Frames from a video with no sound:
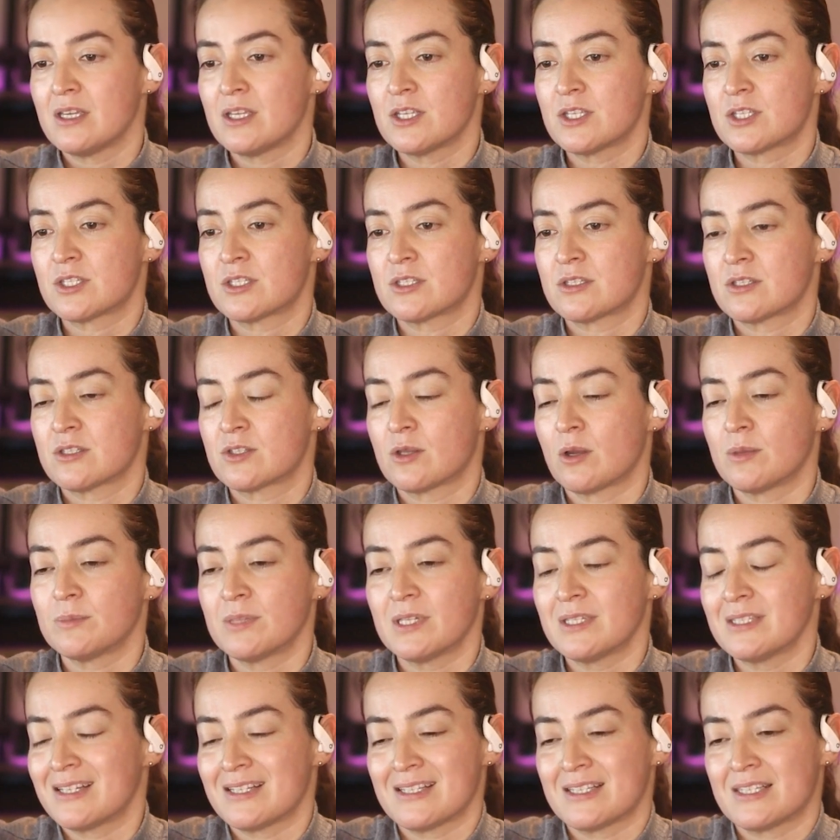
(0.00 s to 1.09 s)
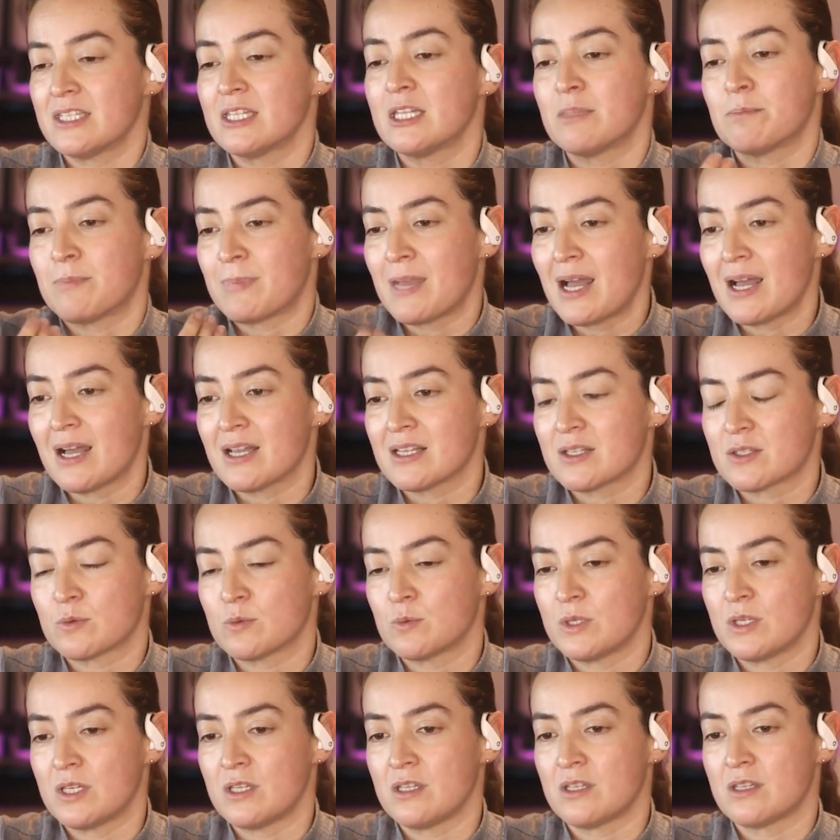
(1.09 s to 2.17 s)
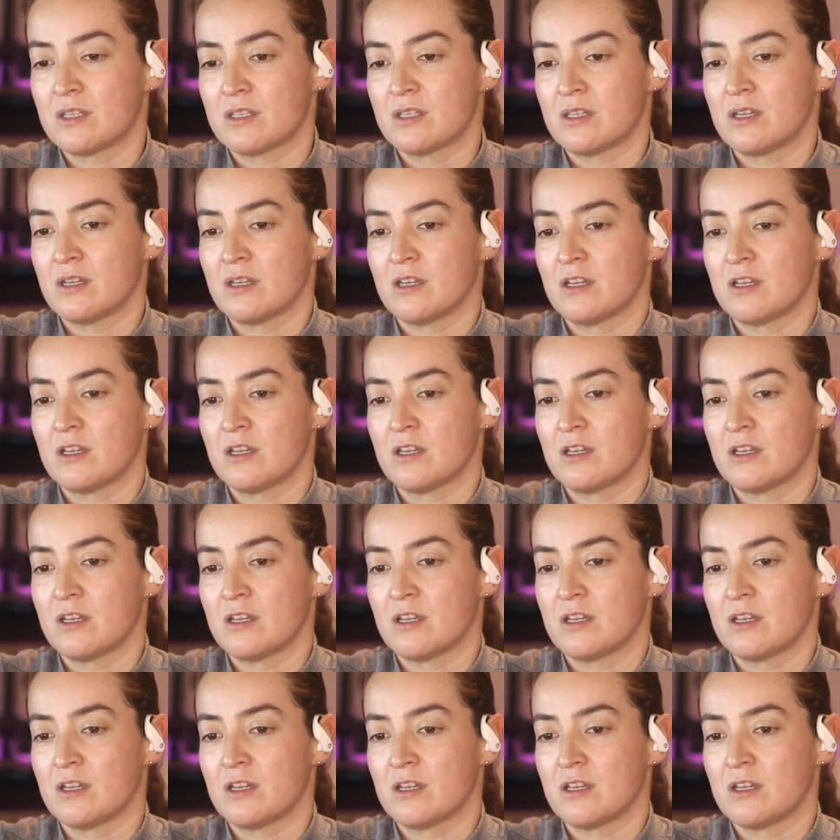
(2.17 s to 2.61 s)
is something that is in the past with